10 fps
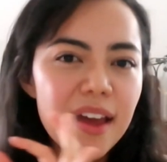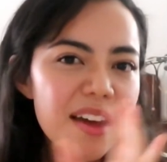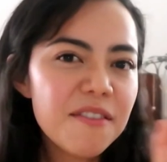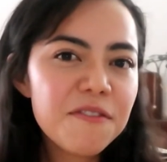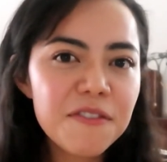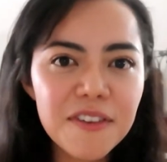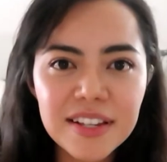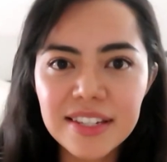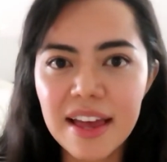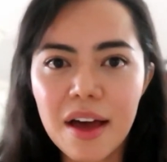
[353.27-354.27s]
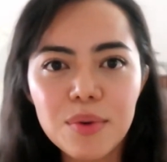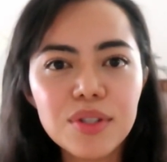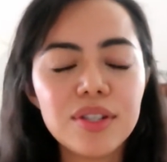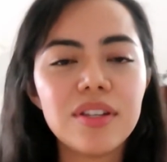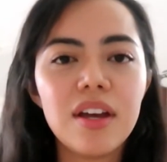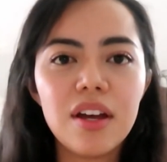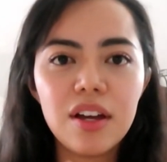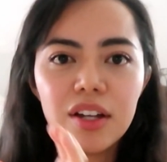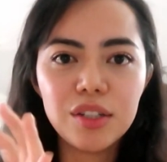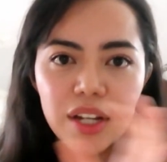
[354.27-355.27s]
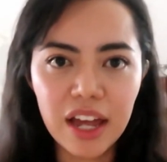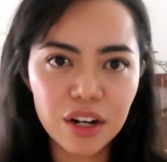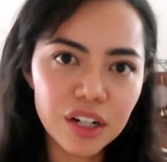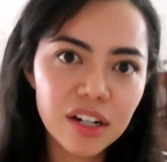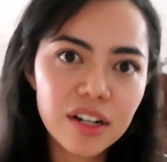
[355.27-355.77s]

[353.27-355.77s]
F sounds together.